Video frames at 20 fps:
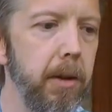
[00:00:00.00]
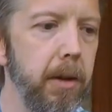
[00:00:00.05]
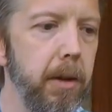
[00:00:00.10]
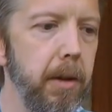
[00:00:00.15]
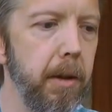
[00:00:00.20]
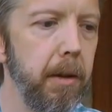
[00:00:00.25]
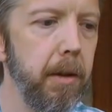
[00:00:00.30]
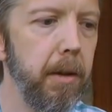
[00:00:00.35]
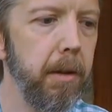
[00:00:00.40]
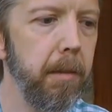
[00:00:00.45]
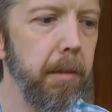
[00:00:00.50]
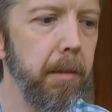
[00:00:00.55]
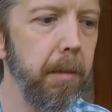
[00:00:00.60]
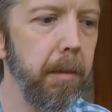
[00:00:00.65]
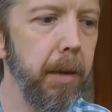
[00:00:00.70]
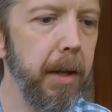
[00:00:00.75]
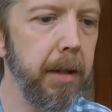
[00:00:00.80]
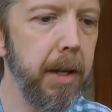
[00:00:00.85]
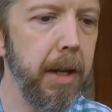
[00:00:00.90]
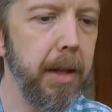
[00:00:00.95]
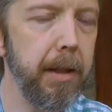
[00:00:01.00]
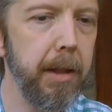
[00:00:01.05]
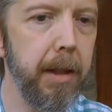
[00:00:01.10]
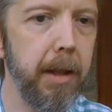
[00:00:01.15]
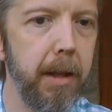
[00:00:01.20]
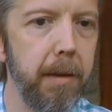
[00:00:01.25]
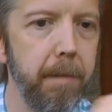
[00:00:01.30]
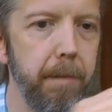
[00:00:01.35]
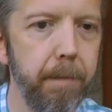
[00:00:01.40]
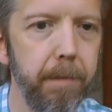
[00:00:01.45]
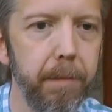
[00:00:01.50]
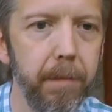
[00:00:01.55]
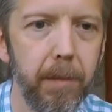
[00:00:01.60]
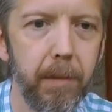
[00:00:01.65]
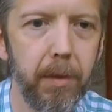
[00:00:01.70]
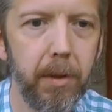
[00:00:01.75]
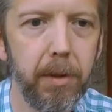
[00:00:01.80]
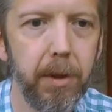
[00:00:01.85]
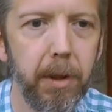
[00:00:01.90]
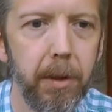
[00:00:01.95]
are magnetic,
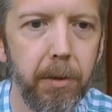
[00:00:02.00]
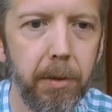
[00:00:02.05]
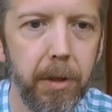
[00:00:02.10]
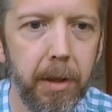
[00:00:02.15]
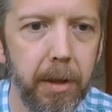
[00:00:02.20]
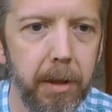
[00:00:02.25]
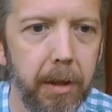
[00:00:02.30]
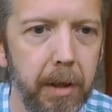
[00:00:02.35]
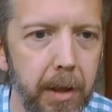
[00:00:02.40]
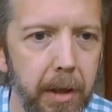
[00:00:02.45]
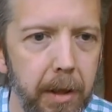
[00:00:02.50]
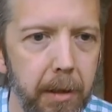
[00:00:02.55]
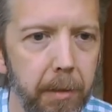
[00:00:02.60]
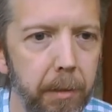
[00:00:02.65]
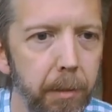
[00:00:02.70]
so that the